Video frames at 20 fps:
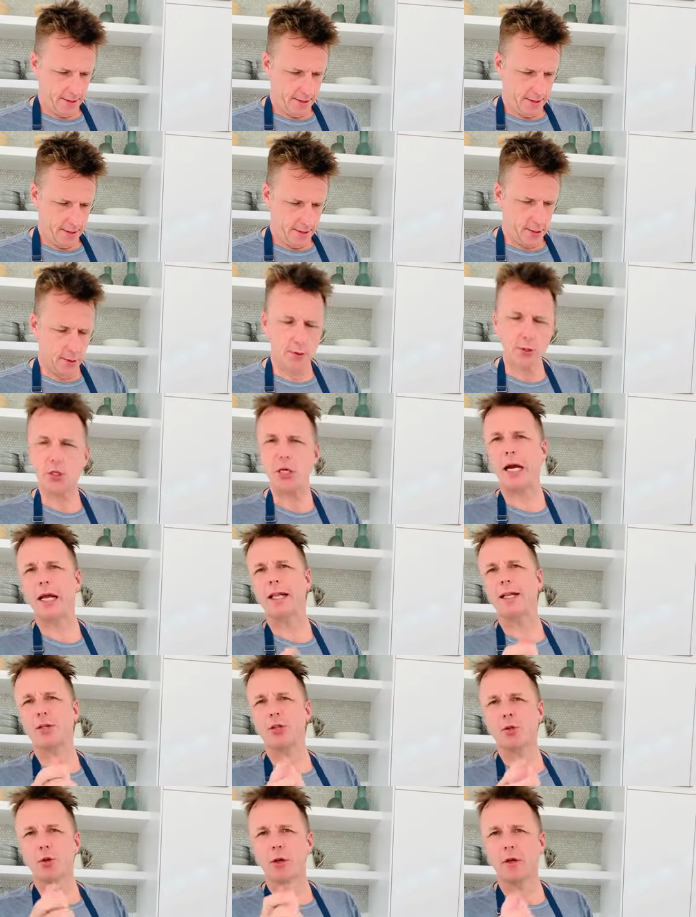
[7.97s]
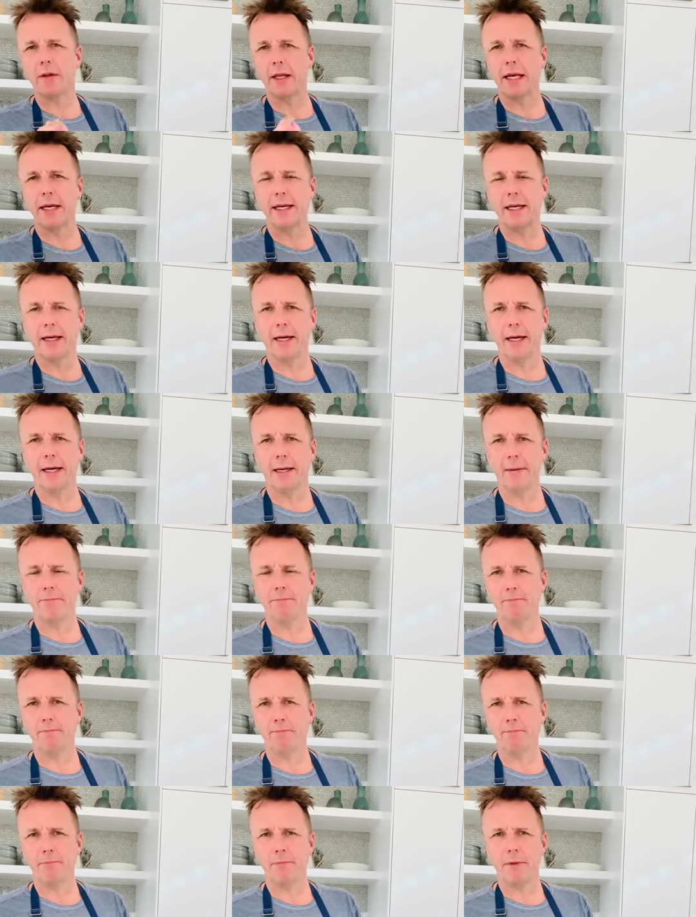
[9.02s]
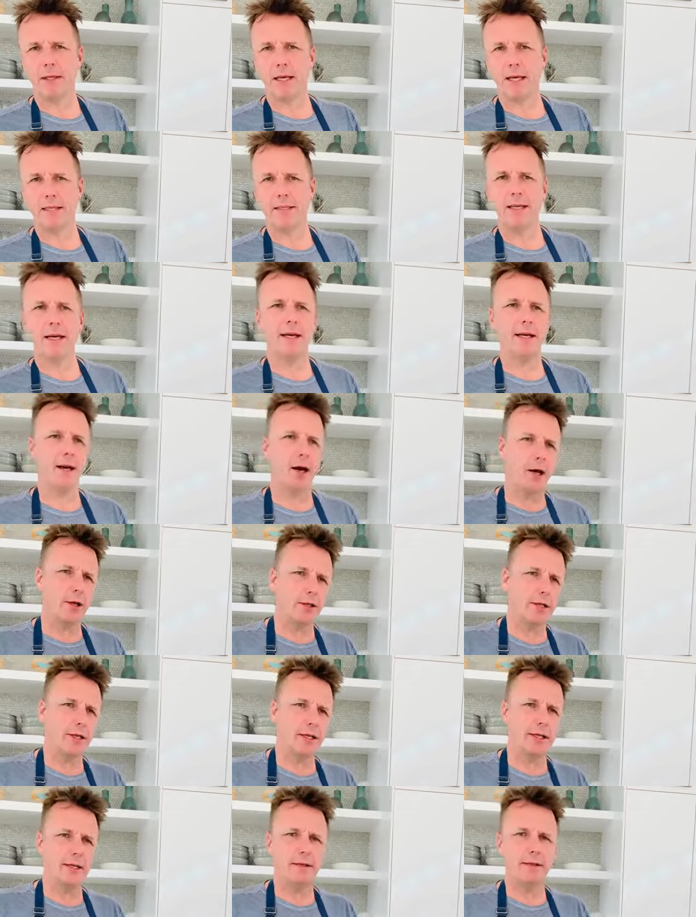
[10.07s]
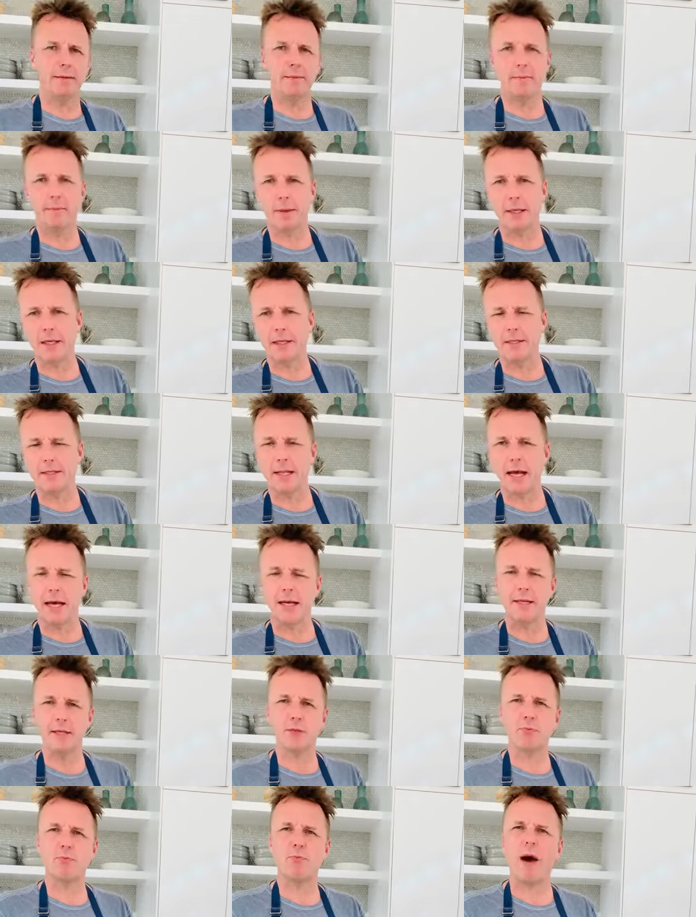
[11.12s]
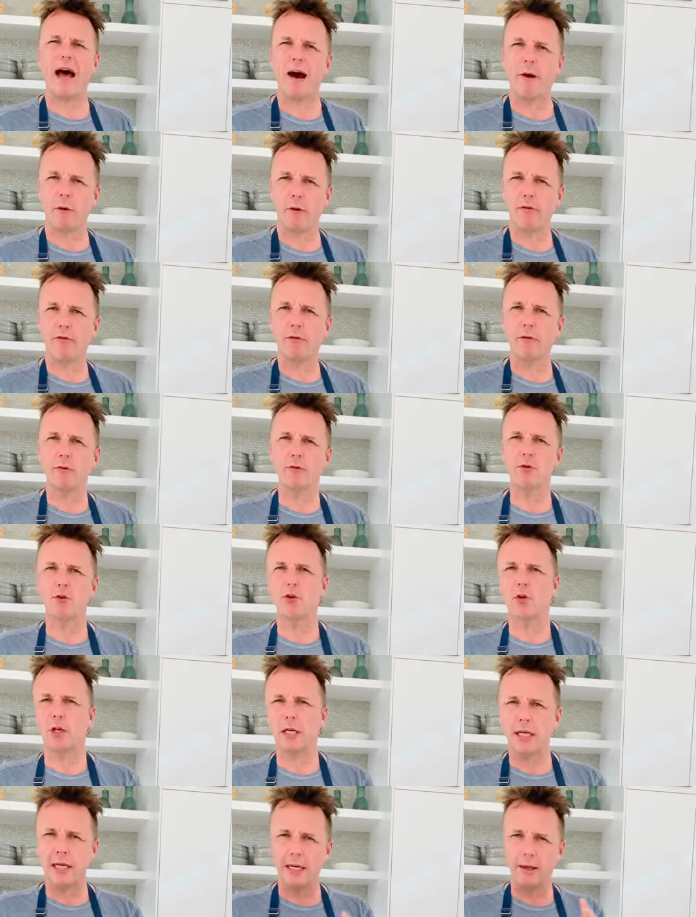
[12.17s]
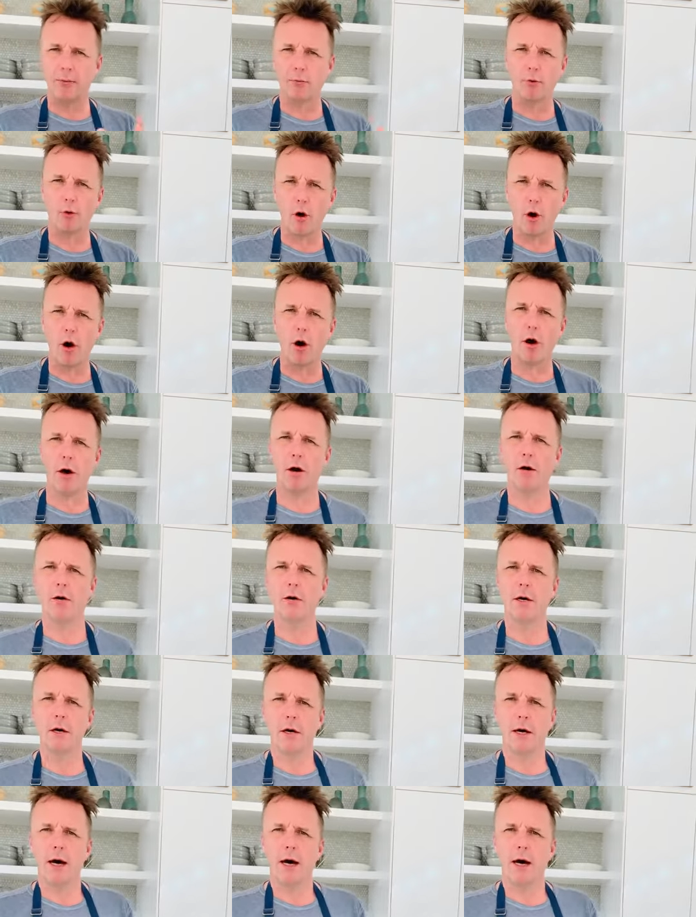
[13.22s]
So a shallot's sort of like, it's like an onion, but it's not as powerful, so you can eat them raw.